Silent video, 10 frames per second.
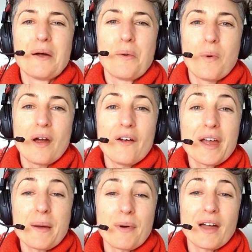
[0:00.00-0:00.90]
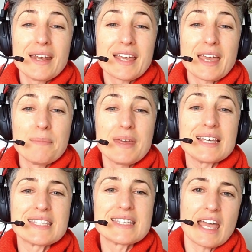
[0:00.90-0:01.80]
Wearing a binder can be a
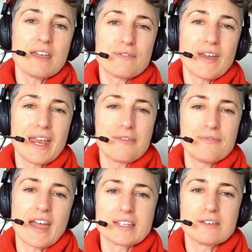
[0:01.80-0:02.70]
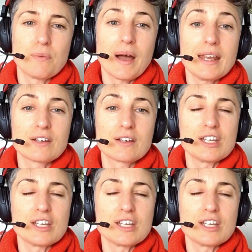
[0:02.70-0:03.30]
safe and effective way to